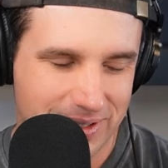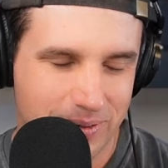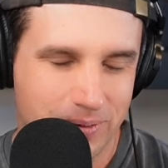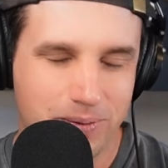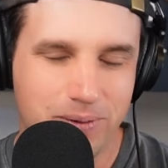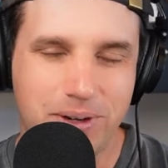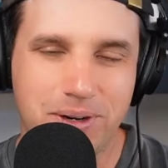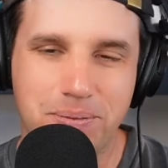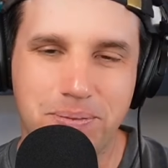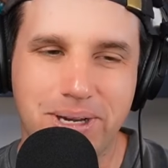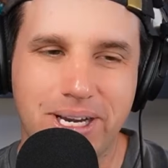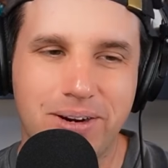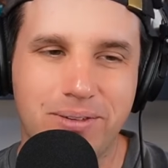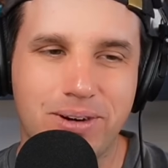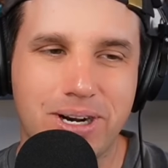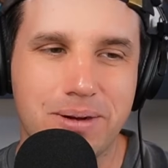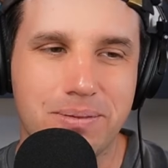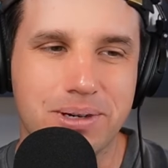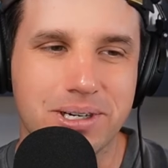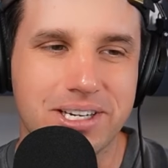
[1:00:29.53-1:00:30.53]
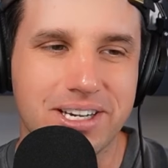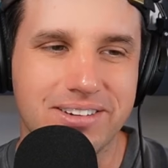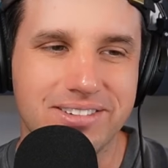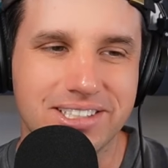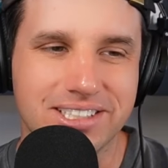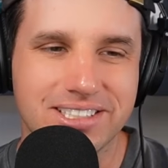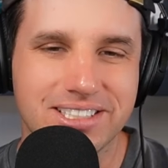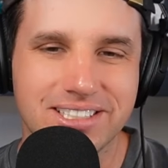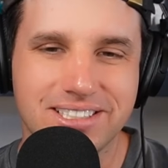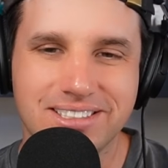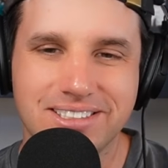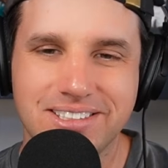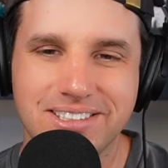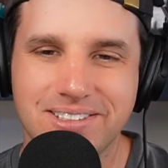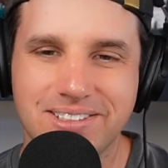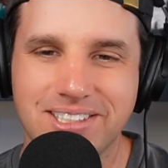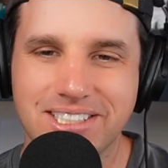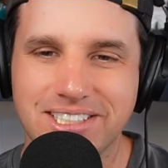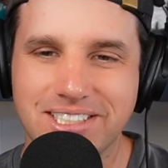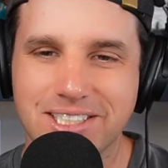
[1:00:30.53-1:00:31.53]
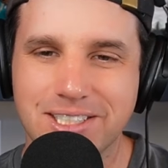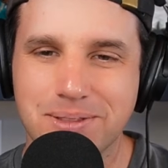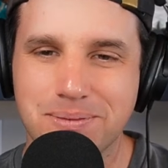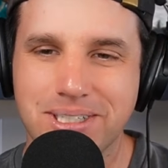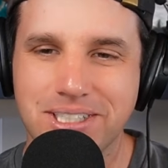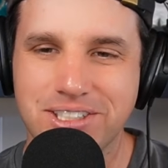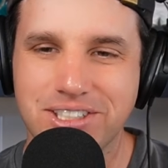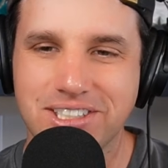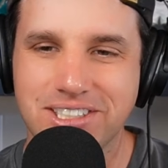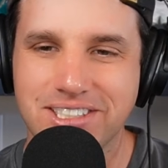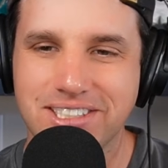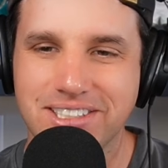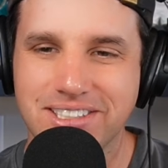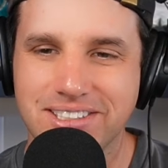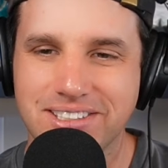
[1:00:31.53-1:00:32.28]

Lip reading: What about Robert Covington, who I just mentioned?